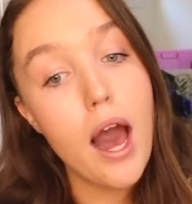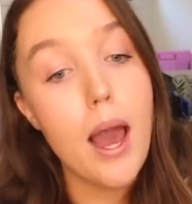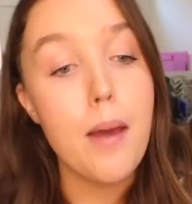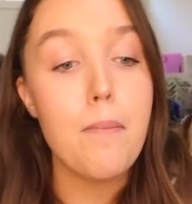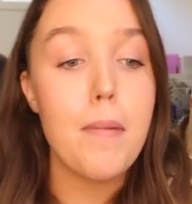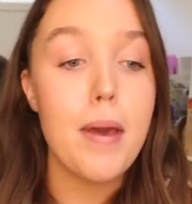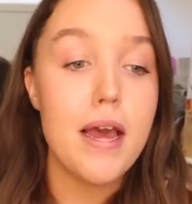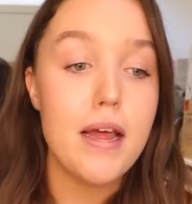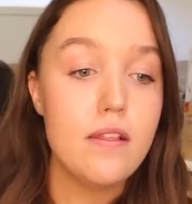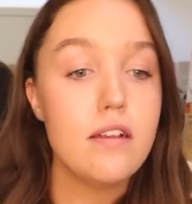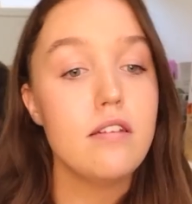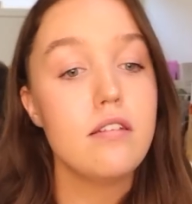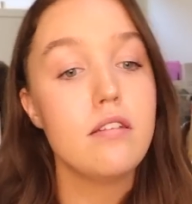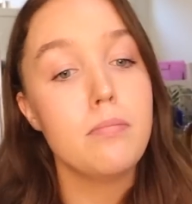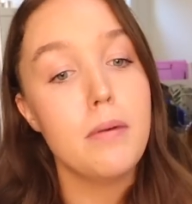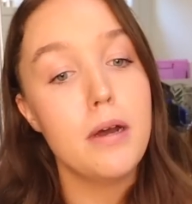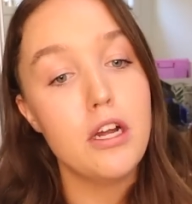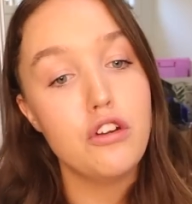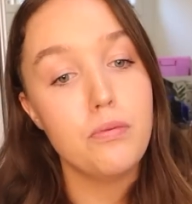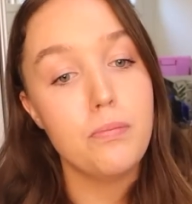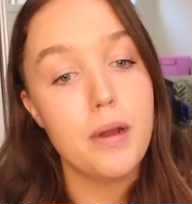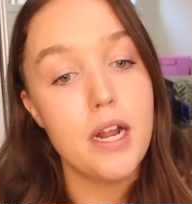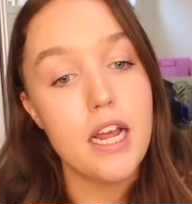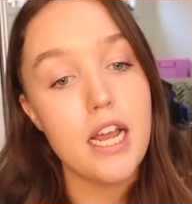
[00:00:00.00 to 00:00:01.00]
I made this
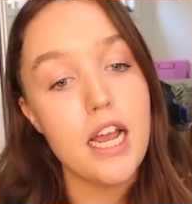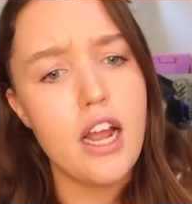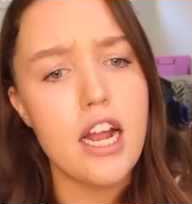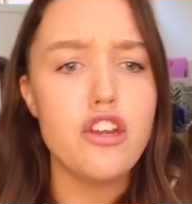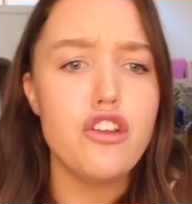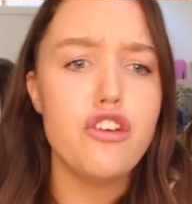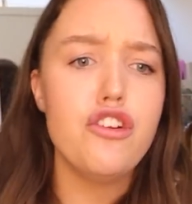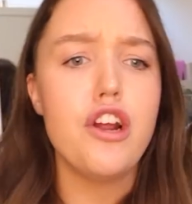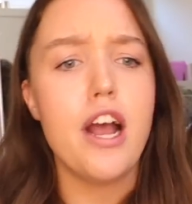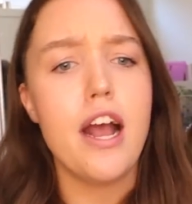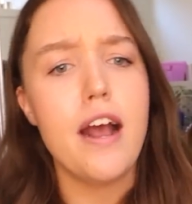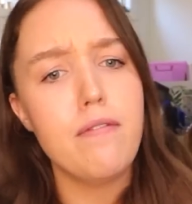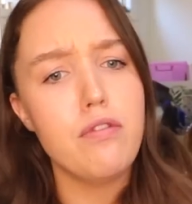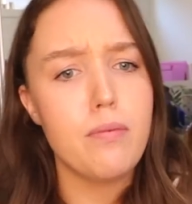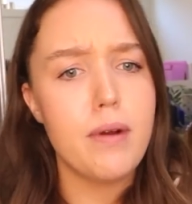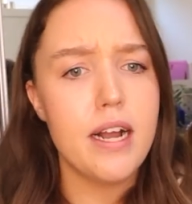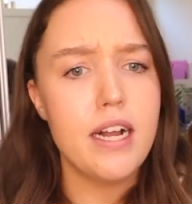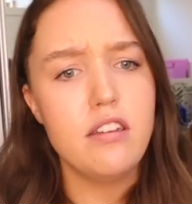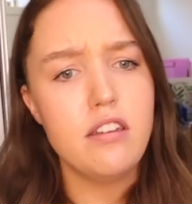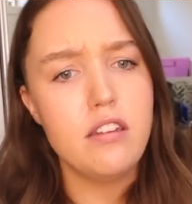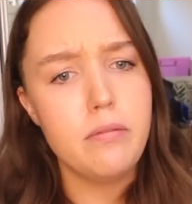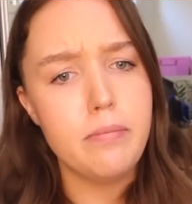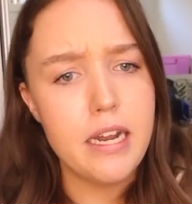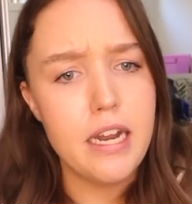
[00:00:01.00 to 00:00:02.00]
much money and you don't have the
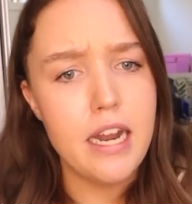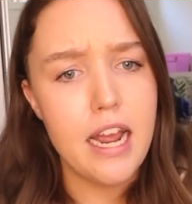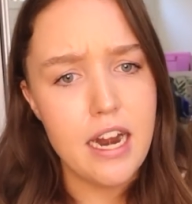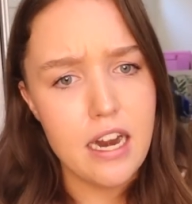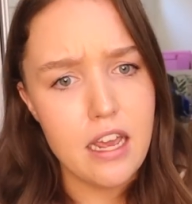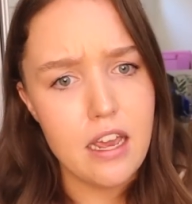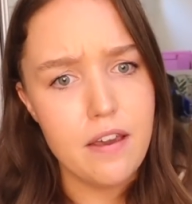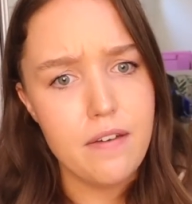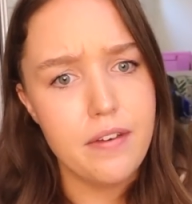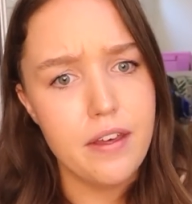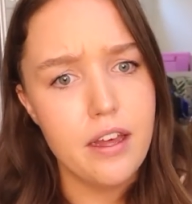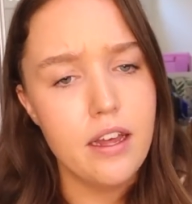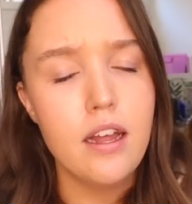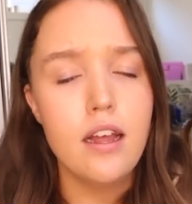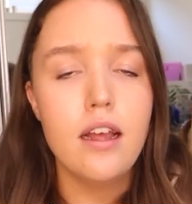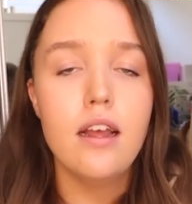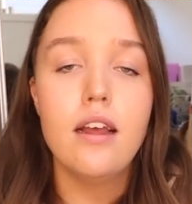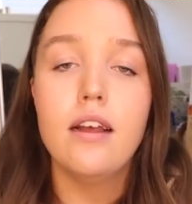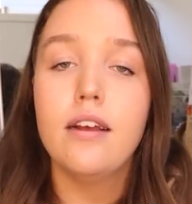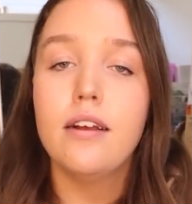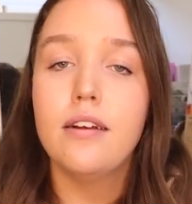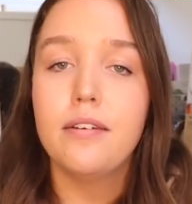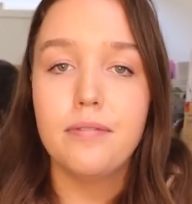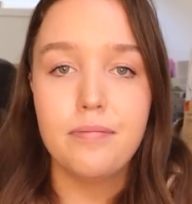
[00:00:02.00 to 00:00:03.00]
right to spend any of it.
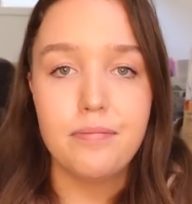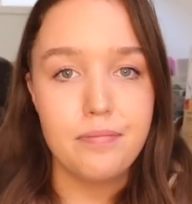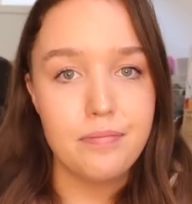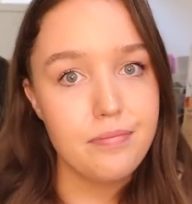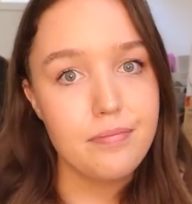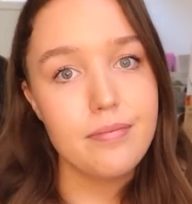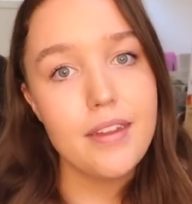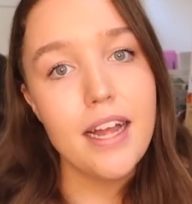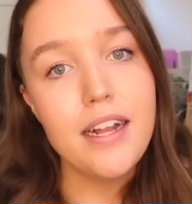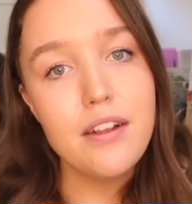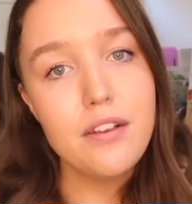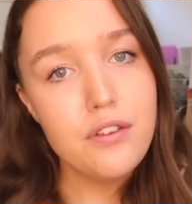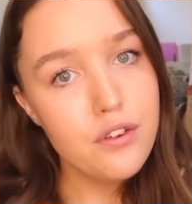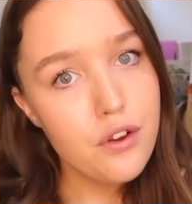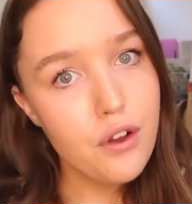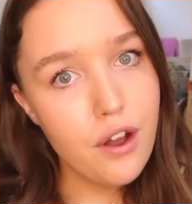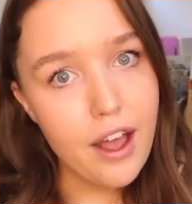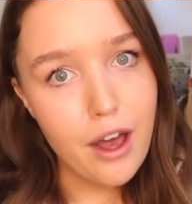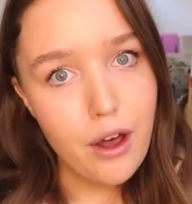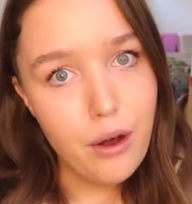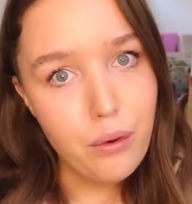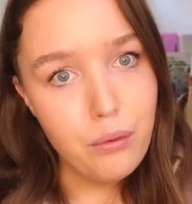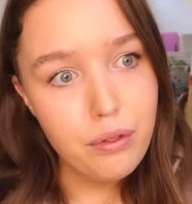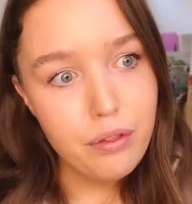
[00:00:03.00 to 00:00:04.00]
That's
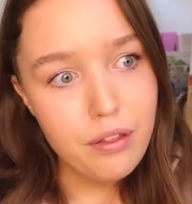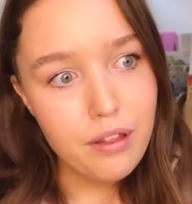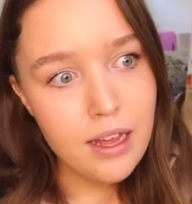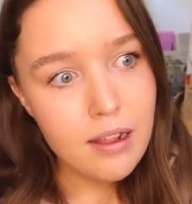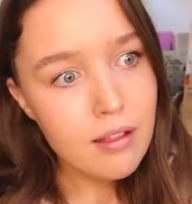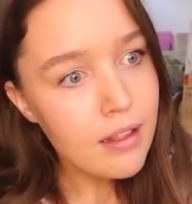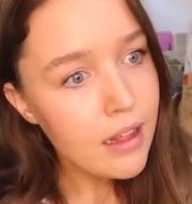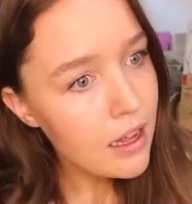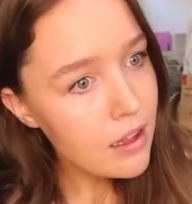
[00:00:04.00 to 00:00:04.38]
not healthy.